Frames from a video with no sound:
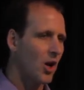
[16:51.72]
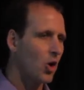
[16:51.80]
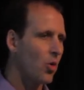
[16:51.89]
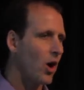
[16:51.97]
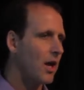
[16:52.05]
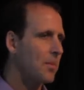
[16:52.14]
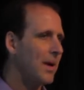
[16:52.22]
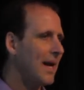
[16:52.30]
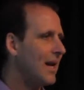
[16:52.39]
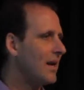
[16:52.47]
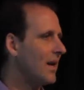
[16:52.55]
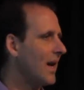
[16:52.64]
Chronic
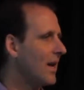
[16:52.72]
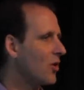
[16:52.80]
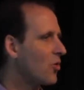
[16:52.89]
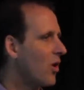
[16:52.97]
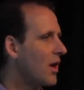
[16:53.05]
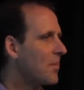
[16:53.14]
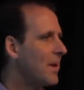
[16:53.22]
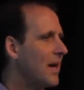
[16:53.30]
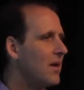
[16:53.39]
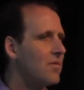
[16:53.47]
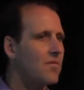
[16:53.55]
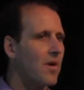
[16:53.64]
pain, and chronic
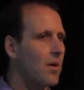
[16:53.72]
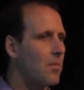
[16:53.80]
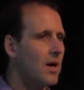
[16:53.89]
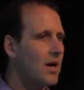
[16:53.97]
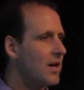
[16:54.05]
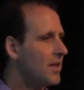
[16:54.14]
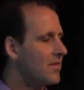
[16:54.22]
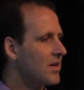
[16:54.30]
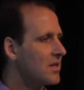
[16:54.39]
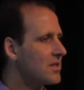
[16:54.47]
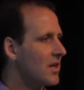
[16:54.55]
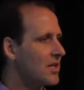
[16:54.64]
pain they've
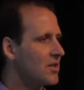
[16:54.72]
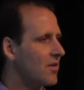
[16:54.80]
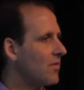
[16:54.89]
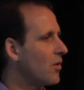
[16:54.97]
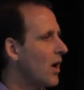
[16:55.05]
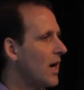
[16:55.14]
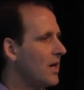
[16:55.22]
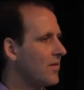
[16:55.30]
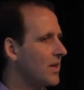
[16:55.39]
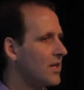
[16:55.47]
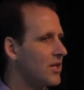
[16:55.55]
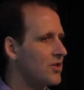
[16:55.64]
done studies on a variety
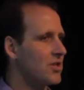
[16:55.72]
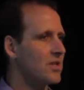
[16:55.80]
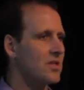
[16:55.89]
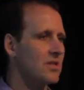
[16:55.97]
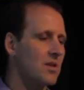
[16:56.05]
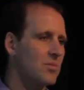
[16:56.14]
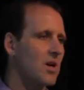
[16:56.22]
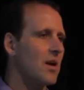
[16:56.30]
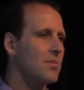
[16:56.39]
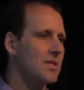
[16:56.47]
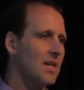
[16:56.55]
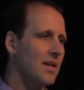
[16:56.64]
of conditions, and
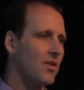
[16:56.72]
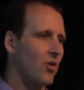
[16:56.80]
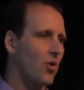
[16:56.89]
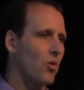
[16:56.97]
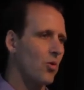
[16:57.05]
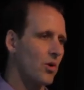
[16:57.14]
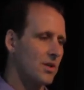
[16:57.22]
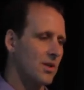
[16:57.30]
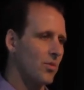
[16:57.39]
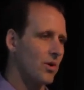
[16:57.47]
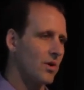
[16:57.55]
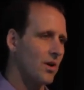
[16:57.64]
sometimes in their cohorts
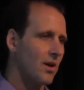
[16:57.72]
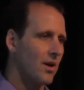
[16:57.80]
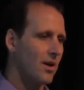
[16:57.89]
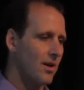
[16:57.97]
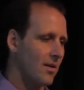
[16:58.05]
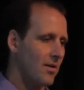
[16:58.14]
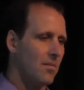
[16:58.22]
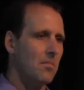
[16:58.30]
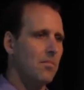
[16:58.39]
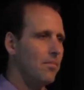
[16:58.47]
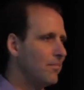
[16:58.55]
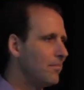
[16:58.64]
they would
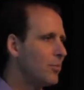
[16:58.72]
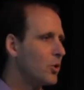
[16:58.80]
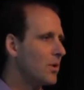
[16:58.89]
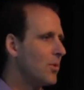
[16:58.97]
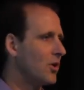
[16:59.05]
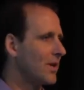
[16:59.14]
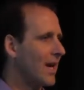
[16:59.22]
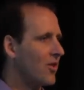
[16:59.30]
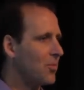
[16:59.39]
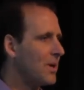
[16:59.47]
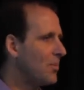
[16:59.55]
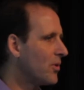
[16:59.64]
put them all
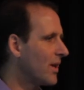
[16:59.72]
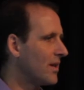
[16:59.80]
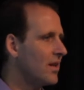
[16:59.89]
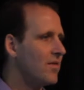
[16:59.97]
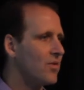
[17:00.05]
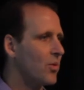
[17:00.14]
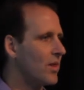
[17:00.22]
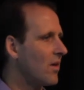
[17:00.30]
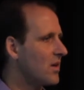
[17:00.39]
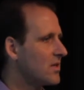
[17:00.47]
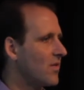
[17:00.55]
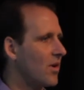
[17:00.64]
together. People that lived with
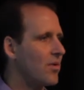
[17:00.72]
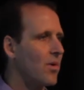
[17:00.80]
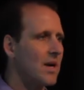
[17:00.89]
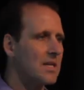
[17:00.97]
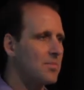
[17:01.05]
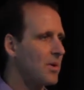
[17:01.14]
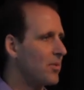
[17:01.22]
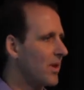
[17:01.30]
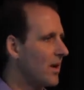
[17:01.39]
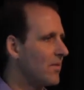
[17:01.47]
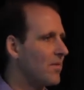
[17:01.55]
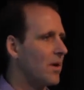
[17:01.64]
lots of arthritis, people
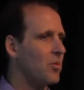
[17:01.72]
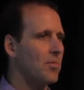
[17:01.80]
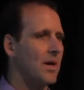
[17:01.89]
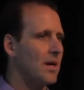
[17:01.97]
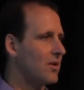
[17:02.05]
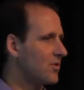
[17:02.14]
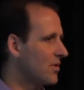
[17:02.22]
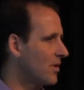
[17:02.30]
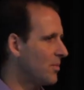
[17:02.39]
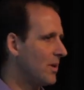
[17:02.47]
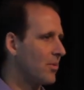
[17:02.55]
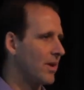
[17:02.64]
that had
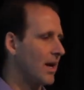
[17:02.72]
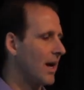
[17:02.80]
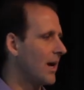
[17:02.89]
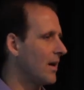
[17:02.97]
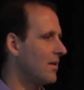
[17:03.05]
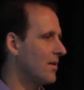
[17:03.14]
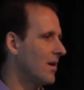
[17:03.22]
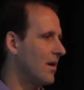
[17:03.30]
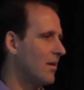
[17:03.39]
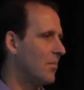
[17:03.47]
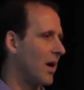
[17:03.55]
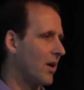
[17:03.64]
fibromyalgia, people that had
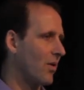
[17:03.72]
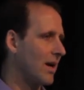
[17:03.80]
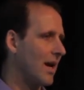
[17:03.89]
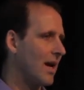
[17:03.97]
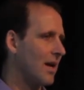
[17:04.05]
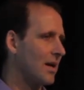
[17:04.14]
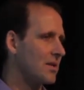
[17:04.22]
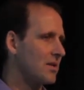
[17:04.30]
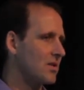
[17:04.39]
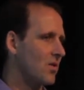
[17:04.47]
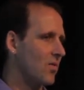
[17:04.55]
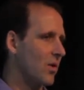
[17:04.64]
migraine headaches
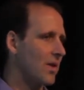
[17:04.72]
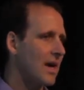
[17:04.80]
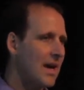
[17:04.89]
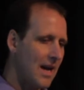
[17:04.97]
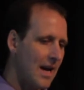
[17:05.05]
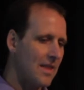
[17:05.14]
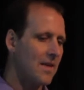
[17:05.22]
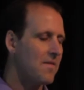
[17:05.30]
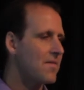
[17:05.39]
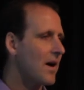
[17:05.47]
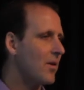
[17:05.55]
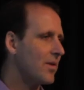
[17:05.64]
and so forth. And they
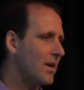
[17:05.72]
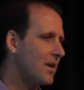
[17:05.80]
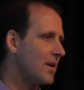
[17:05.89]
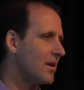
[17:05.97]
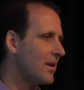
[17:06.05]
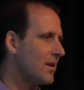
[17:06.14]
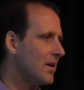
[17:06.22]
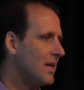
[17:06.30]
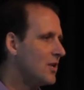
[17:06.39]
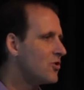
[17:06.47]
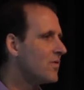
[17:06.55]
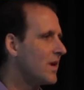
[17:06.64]
found that an
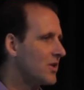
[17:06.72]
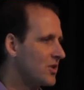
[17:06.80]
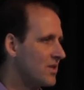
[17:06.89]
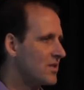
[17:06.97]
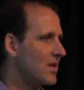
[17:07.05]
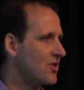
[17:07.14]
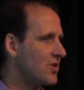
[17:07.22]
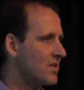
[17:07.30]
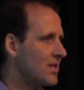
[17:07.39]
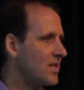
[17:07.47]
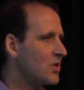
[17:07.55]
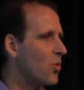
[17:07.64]
intervention such as
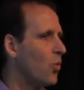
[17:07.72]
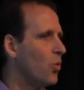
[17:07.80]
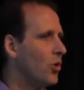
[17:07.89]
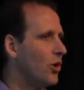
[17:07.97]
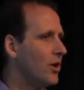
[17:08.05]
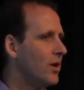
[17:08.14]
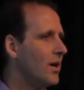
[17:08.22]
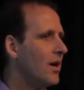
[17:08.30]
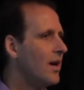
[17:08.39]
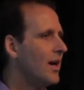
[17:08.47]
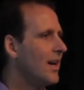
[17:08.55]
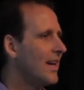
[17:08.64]
this would
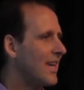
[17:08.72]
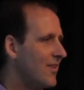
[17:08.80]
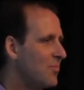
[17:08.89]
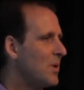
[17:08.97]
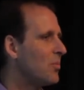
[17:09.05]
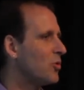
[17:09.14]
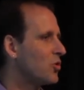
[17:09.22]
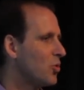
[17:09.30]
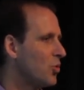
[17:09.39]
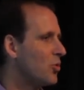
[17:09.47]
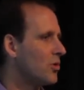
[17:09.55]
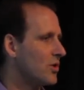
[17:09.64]
give people
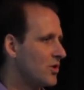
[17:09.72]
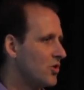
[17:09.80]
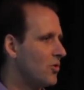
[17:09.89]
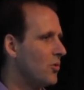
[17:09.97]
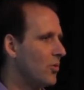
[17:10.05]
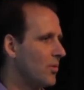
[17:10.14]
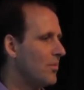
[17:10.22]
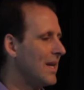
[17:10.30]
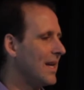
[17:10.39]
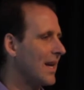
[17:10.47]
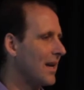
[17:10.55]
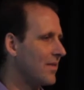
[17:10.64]
tools to
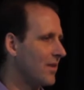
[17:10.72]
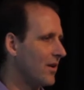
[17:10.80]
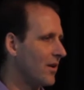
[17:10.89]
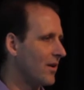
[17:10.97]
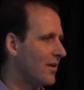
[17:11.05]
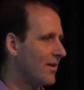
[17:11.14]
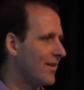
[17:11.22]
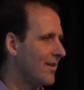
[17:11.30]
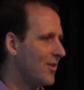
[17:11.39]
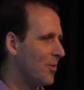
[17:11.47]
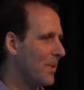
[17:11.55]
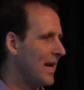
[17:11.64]
mitigate their
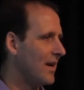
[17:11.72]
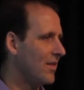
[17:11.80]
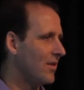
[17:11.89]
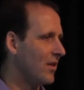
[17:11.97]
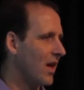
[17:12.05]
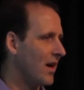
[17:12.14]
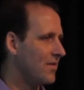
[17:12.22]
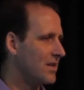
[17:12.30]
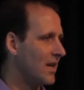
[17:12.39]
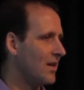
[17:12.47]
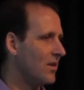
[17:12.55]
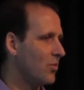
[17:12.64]
pain in their lives
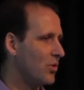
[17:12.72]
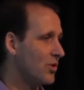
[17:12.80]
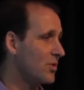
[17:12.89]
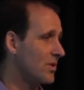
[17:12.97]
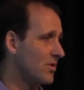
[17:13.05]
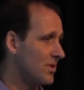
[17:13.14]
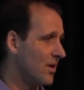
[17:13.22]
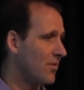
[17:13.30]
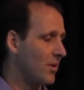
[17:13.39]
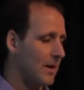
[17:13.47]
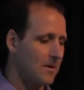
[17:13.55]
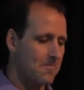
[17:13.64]
and reduce their
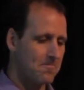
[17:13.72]
suffering.